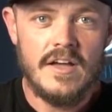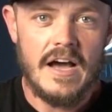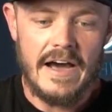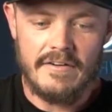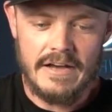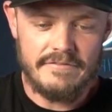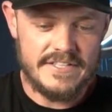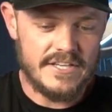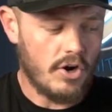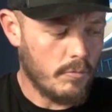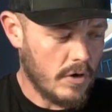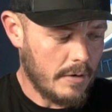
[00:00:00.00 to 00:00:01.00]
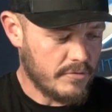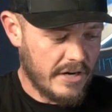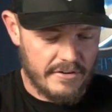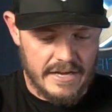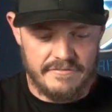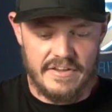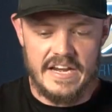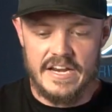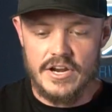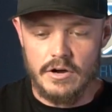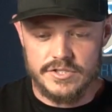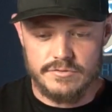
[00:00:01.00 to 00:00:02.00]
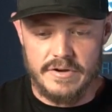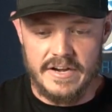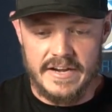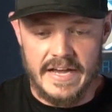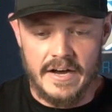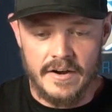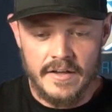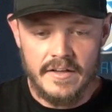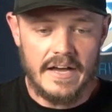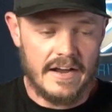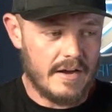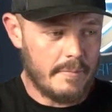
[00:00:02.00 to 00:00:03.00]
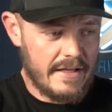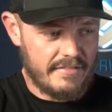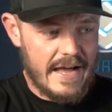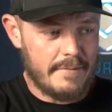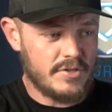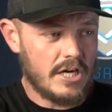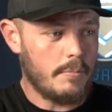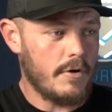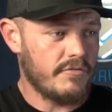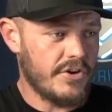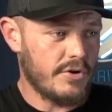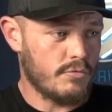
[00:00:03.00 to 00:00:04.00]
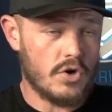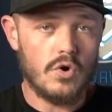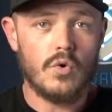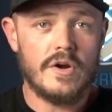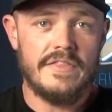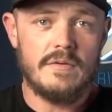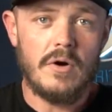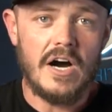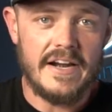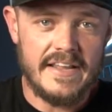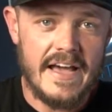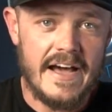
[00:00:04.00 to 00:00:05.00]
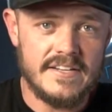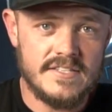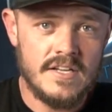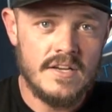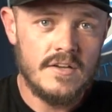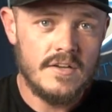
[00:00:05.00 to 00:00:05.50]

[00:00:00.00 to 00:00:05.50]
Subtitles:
I don't have a teleprompter. I don't have any notes written out. I got my laptop over here recording the podcast